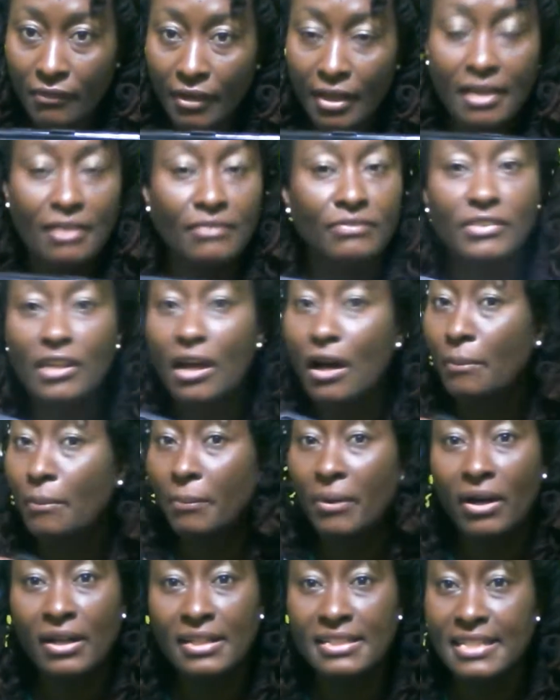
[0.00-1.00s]
I've not
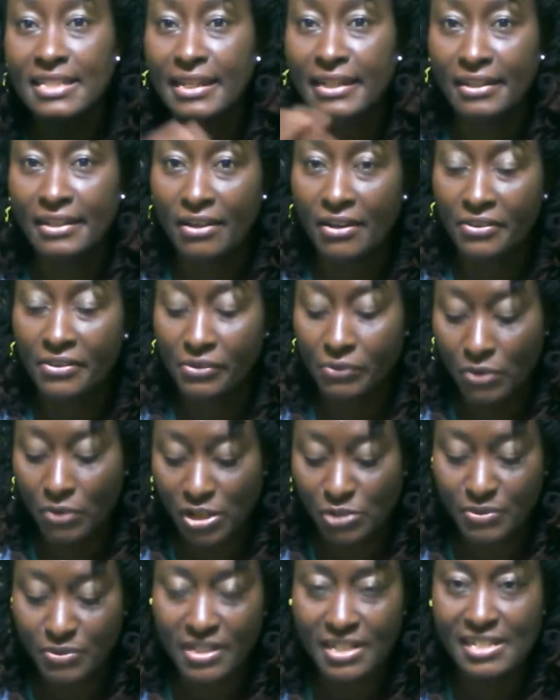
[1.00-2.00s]
bought any other
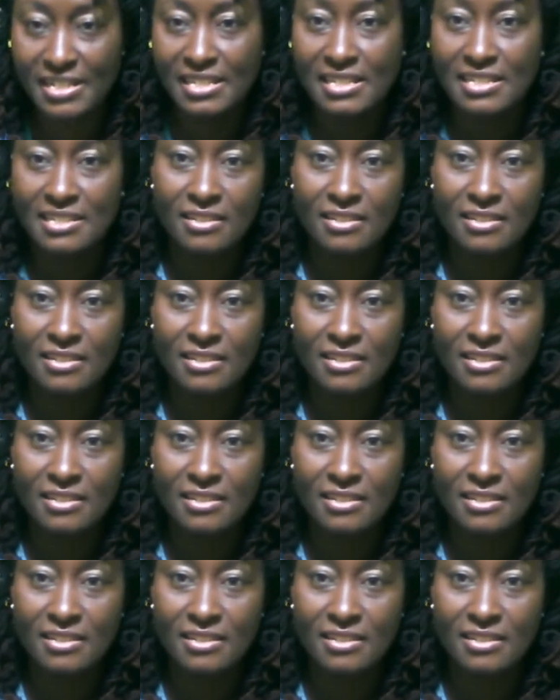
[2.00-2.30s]
gouache because